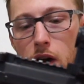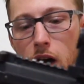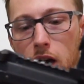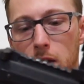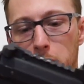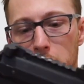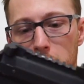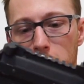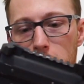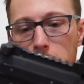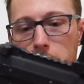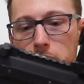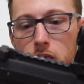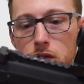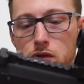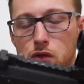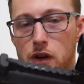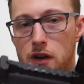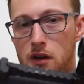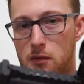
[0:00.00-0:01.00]
I believe the
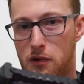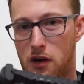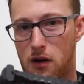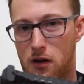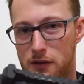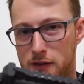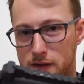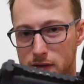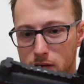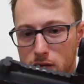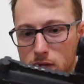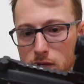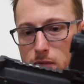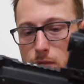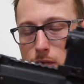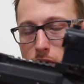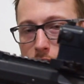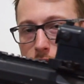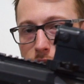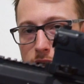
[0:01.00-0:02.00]
trigger box
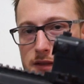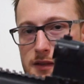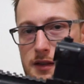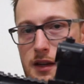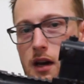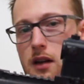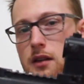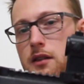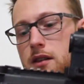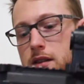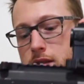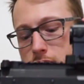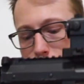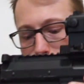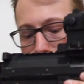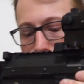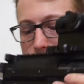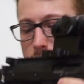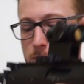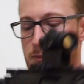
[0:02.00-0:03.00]
in this gun is
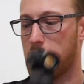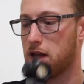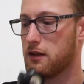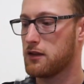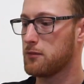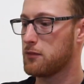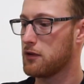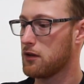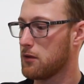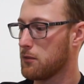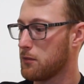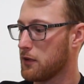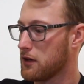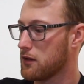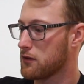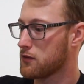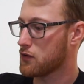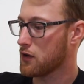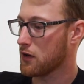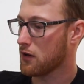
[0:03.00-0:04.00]
not compatible with the
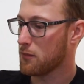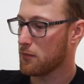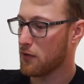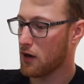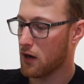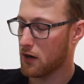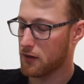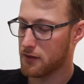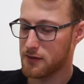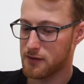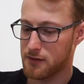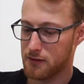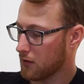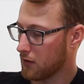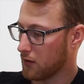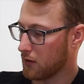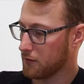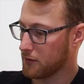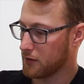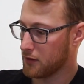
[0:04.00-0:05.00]
trigger box
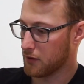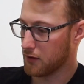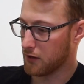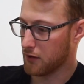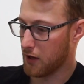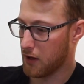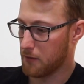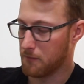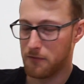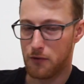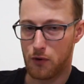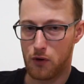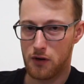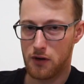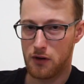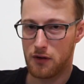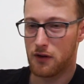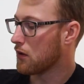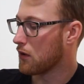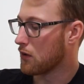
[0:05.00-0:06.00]
of the M4
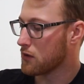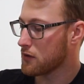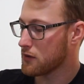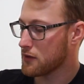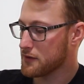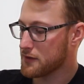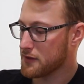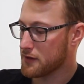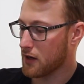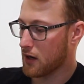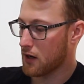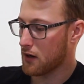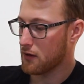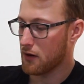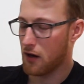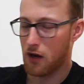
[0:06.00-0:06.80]
or the SCAR.